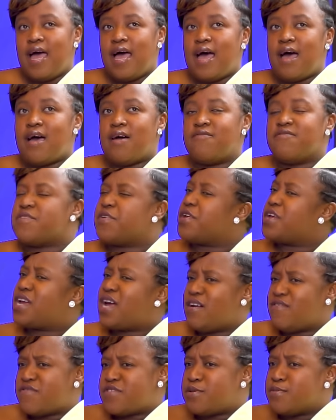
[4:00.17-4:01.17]
I'm very
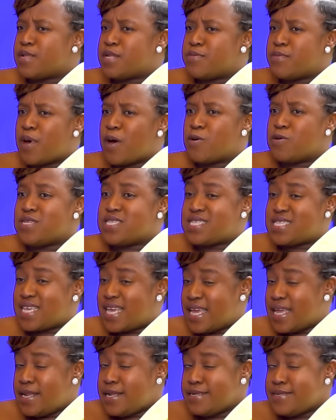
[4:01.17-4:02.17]
comfortable in my own
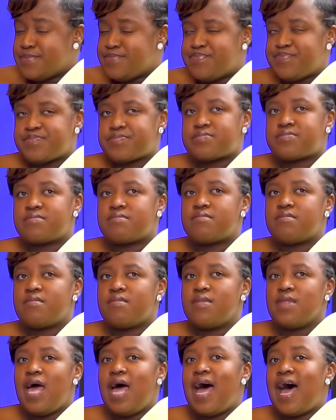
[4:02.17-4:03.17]
skin.
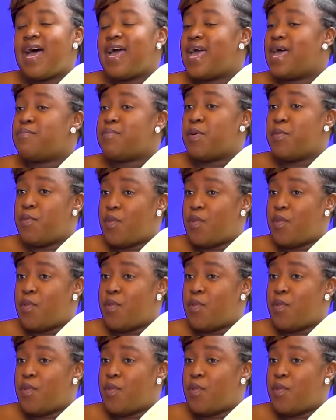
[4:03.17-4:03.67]
I am a